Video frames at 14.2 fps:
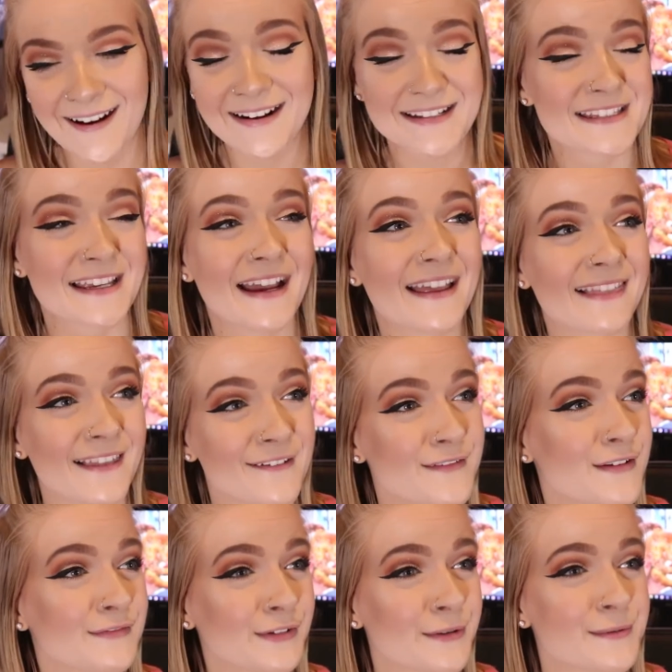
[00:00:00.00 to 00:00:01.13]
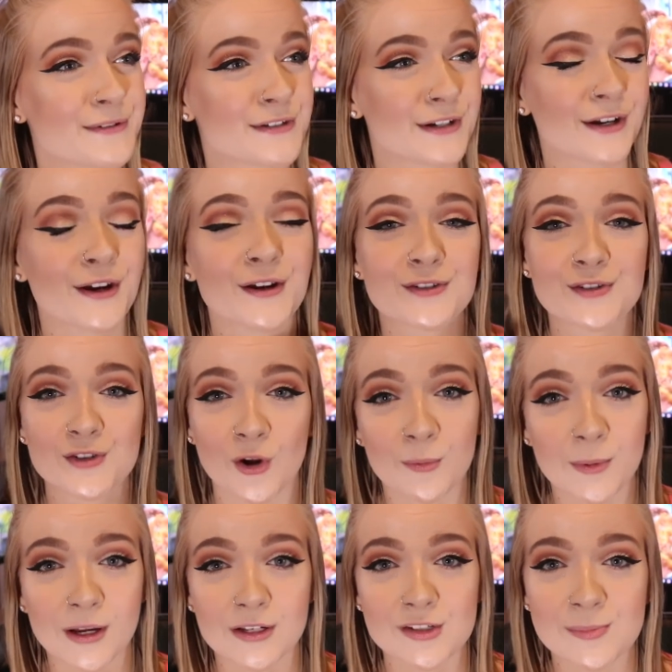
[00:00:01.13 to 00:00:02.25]
Honestly, I love Influenster so
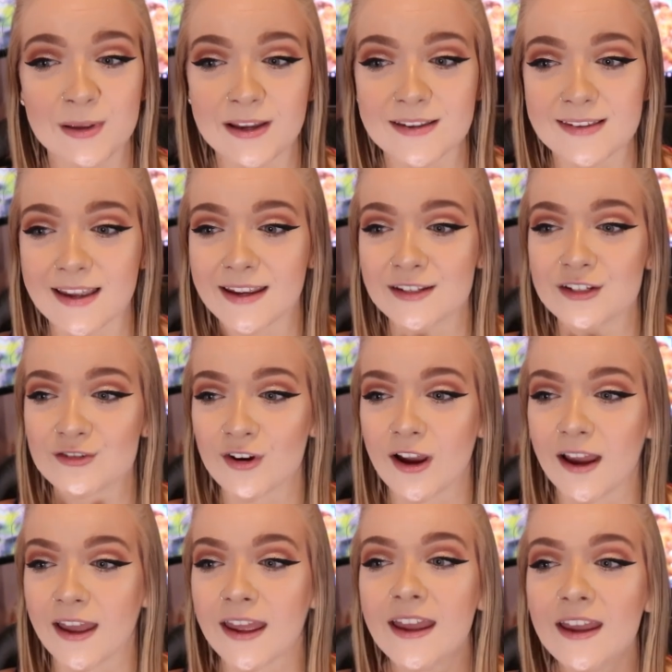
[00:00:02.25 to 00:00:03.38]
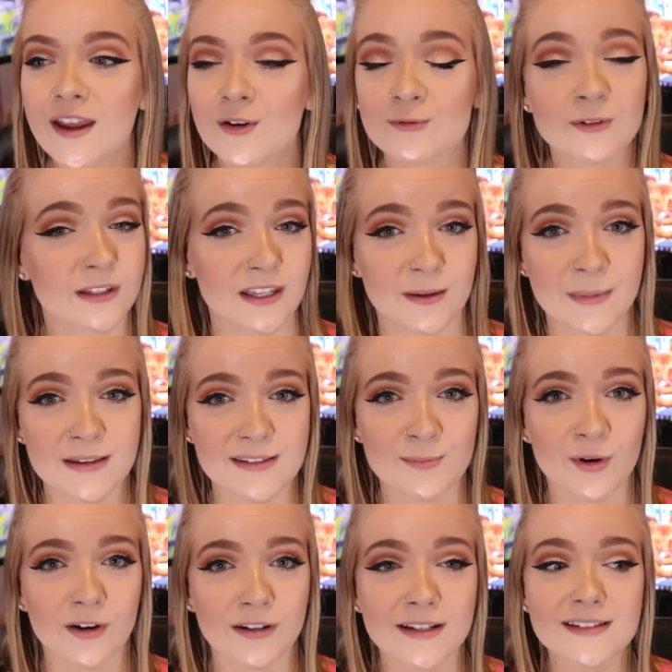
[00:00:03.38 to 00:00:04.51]
much because I get to try really amazing
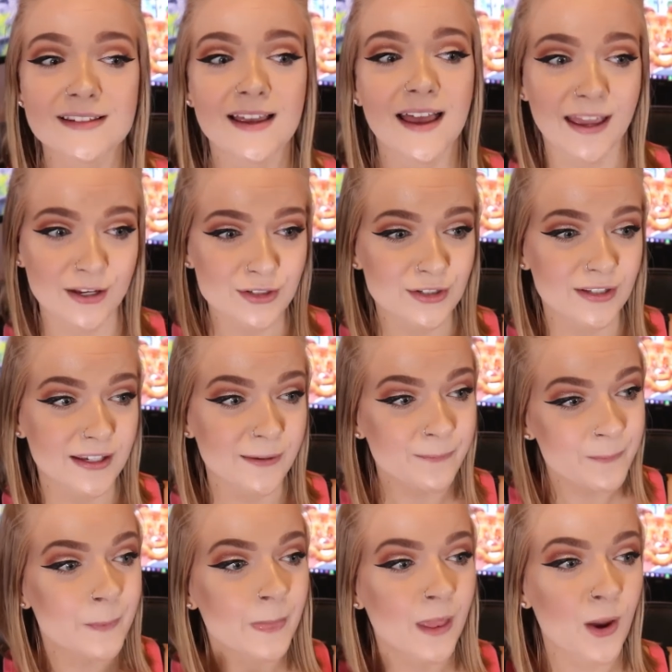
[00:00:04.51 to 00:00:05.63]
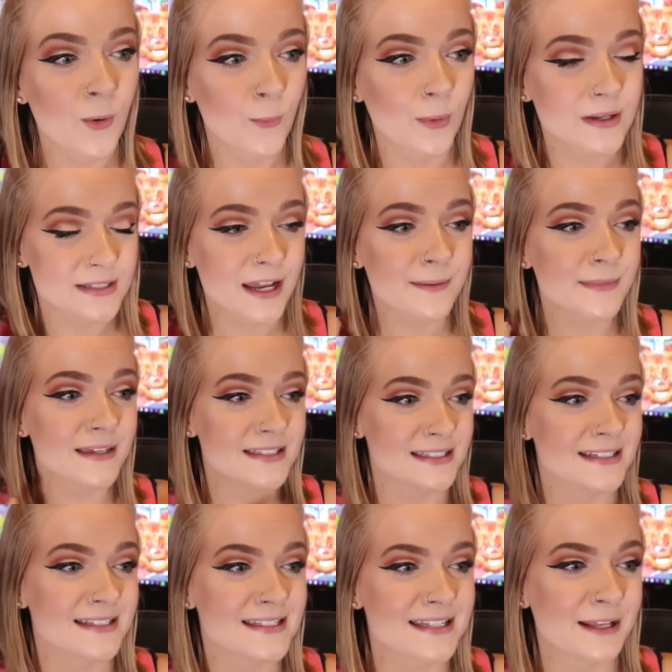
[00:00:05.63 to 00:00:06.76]
products. Actually, one time they
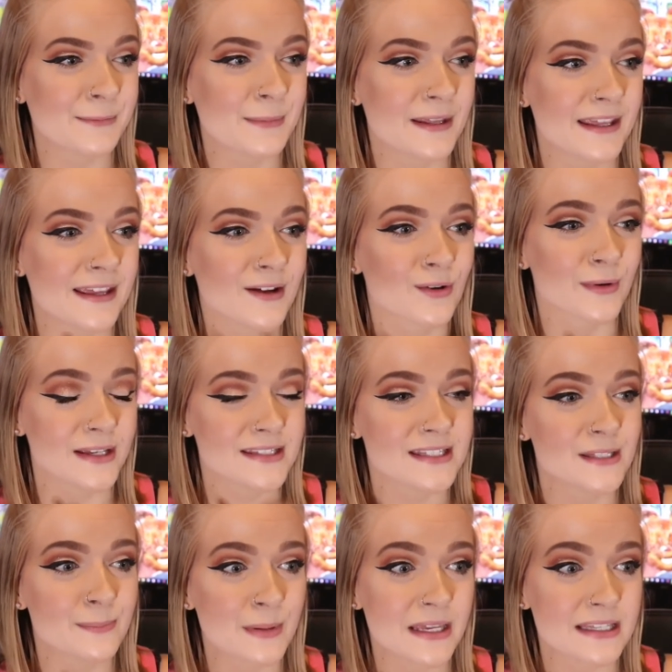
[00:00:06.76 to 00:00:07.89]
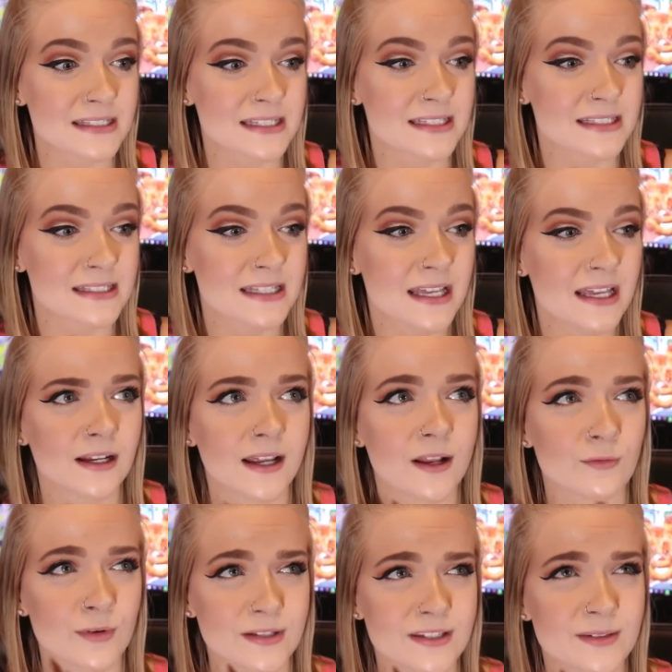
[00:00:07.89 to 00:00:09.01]
did send me Reese's Pieces
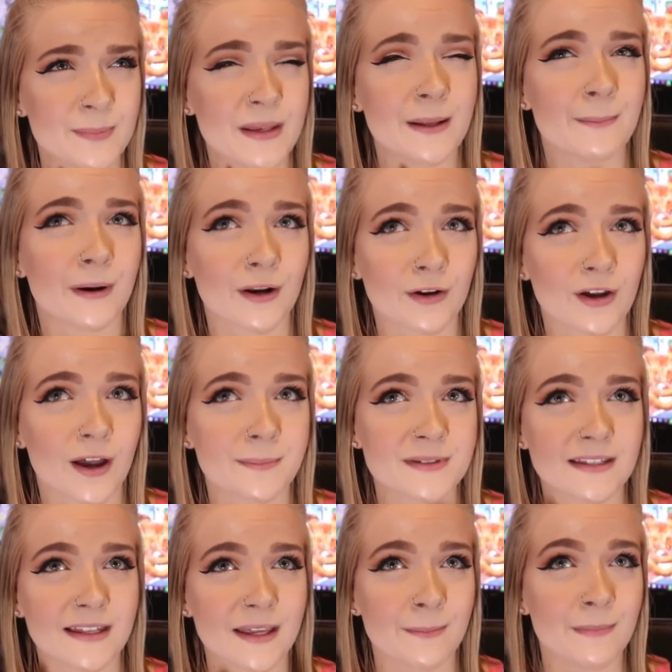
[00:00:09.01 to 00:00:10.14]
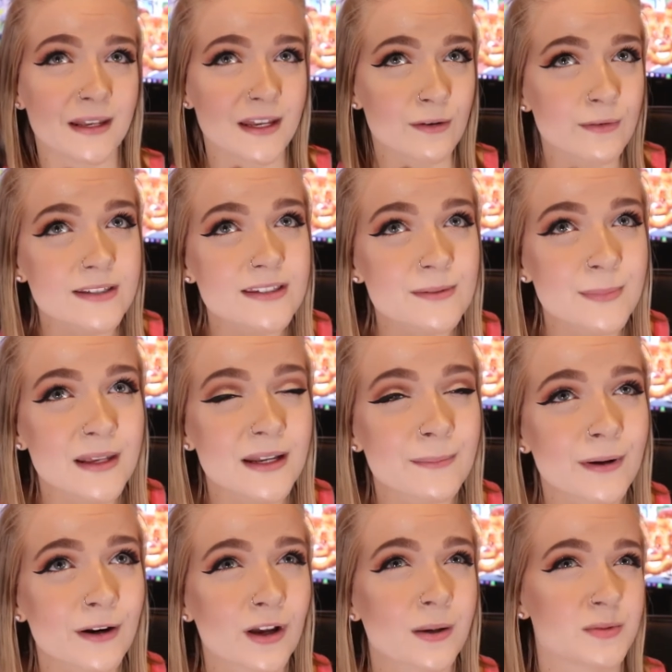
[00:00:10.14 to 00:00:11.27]
and Reese's Peanut Butter Cups and like mini Reese's Peanut
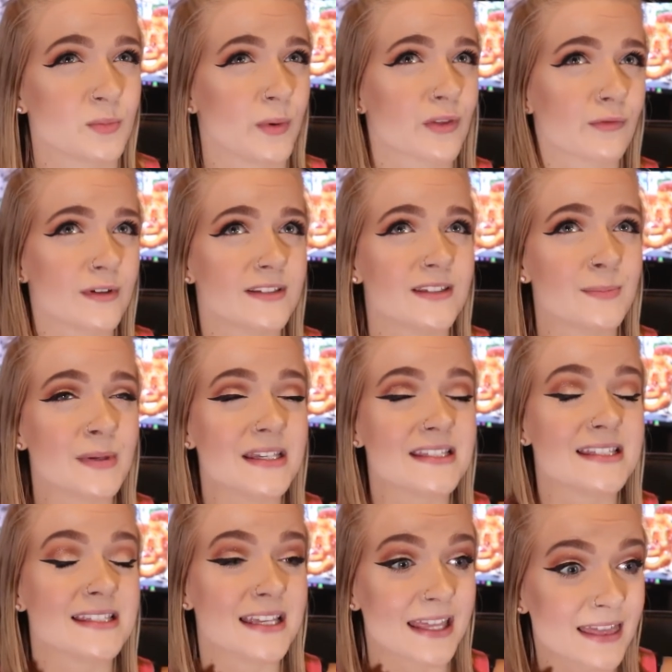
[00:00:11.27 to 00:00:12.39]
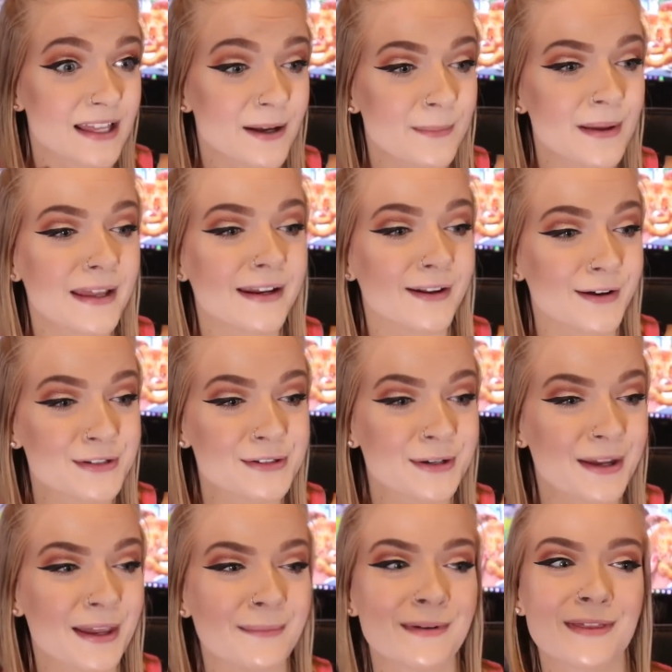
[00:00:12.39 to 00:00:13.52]
Butter Cups with Reese's Pieces in them and it also
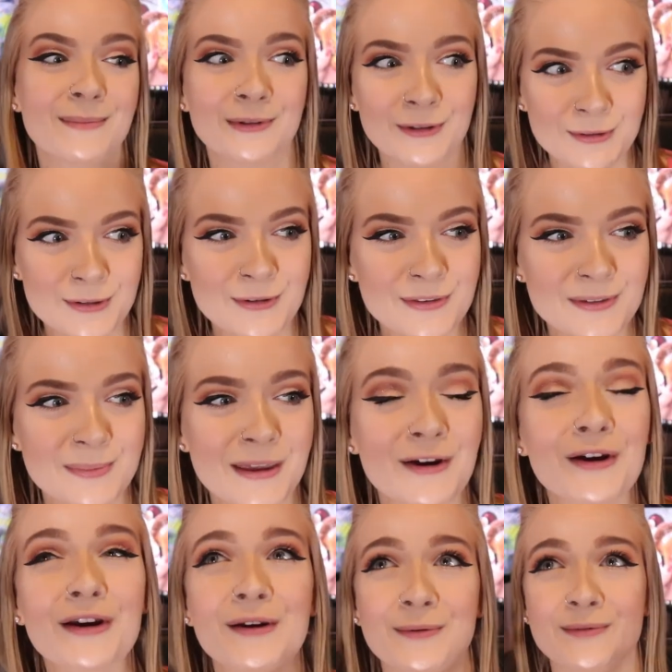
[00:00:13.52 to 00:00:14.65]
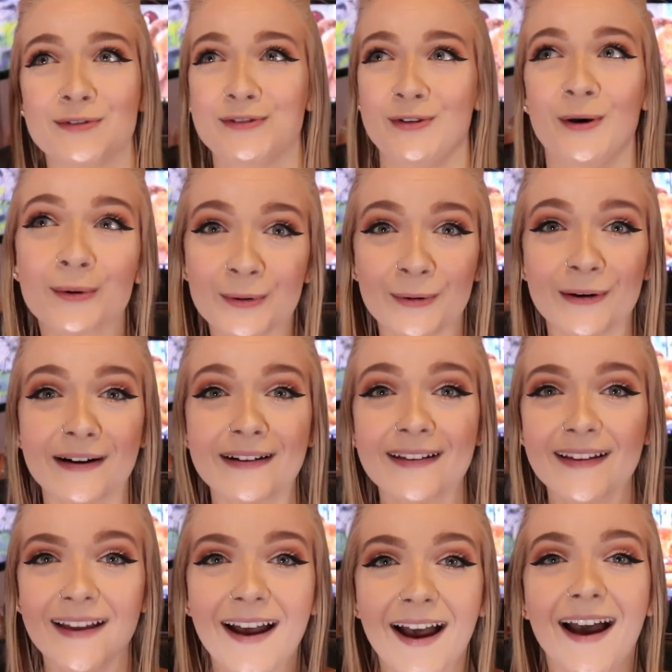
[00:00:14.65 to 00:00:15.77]
came with a Bluetooth speaker. It was so cool.
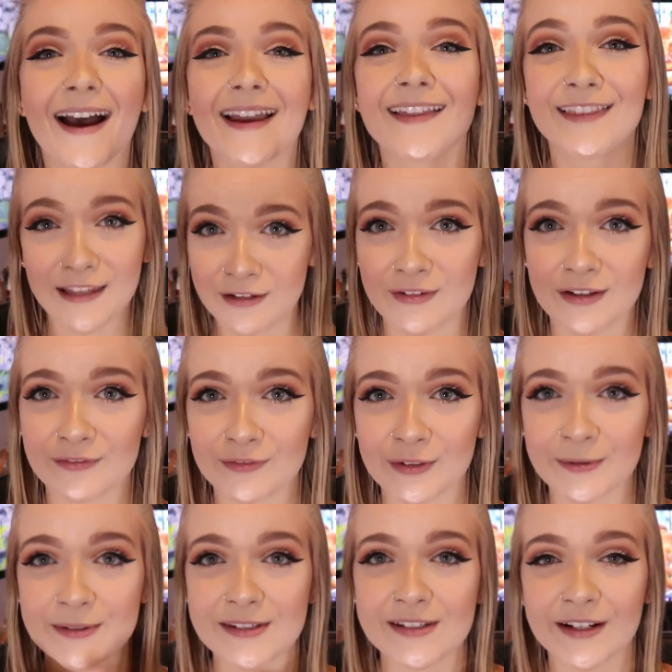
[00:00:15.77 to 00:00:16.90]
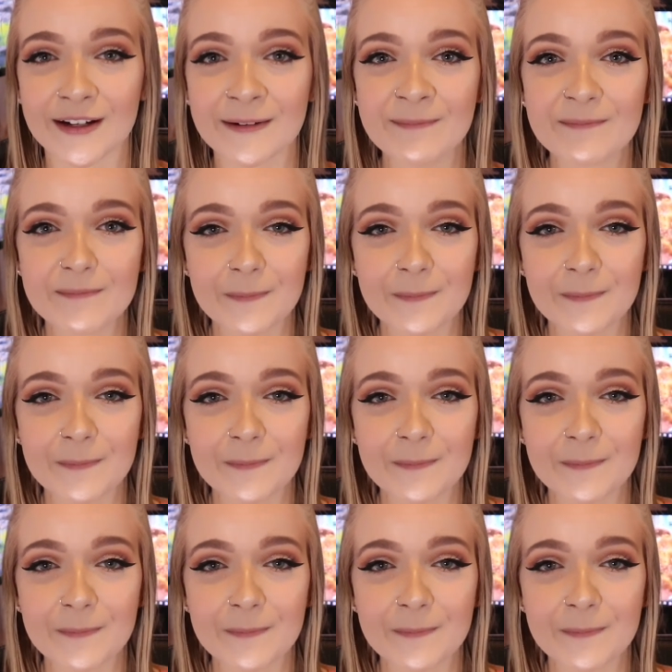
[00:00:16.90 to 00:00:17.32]
I love Influenster.